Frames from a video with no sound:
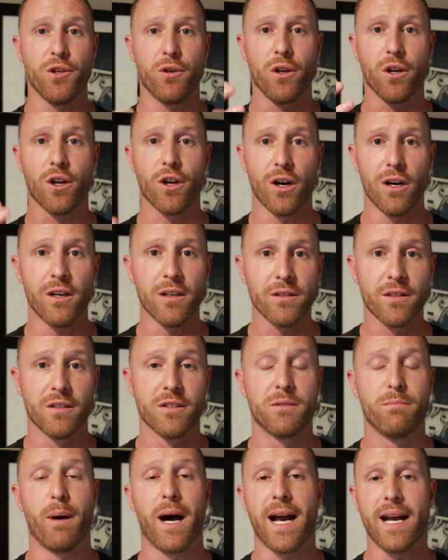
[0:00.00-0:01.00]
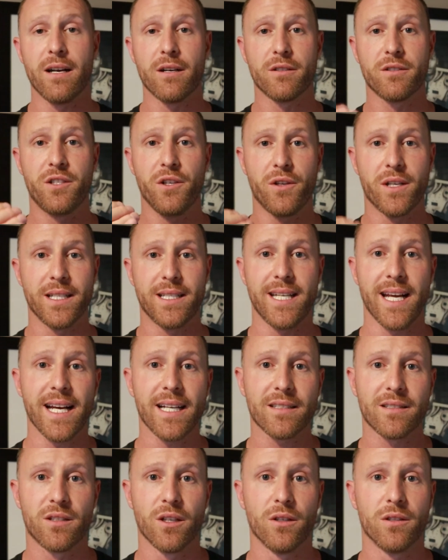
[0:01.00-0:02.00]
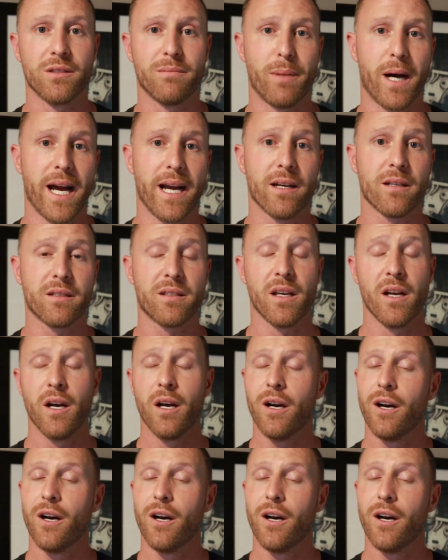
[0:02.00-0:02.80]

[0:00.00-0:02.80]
you can call those buyers, you can text those buyers,